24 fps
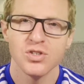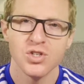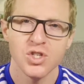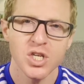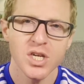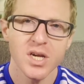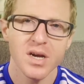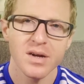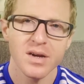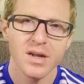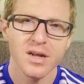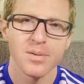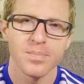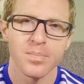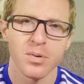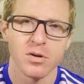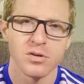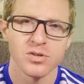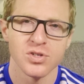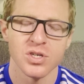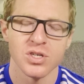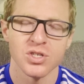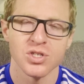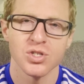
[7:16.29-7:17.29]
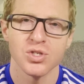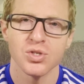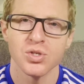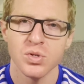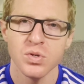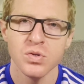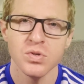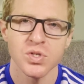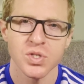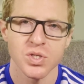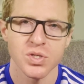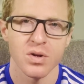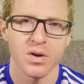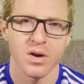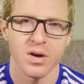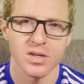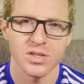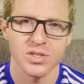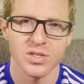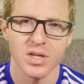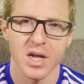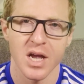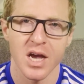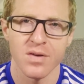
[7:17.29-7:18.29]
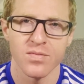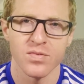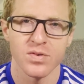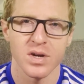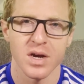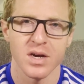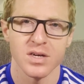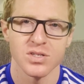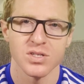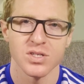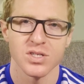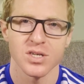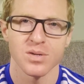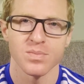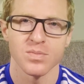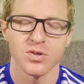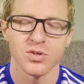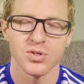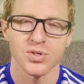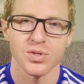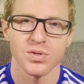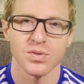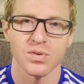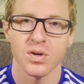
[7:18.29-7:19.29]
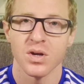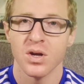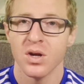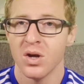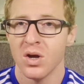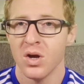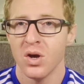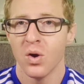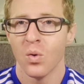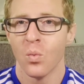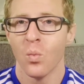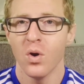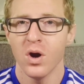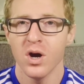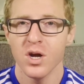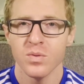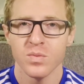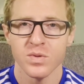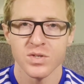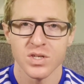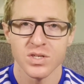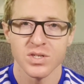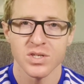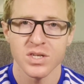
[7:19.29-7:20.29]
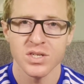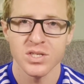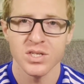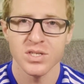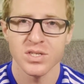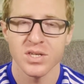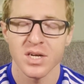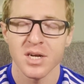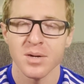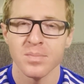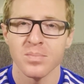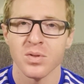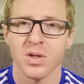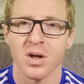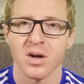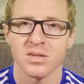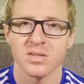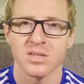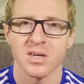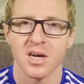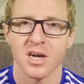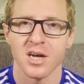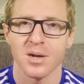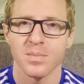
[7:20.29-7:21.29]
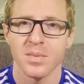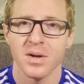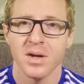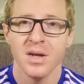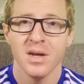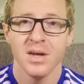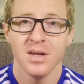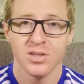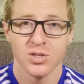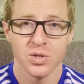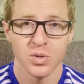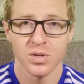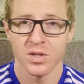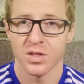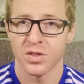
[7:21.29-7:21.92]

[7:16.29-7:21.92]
Chia had purchased 2 slots to advertise this commercial. One was a 60-second block time during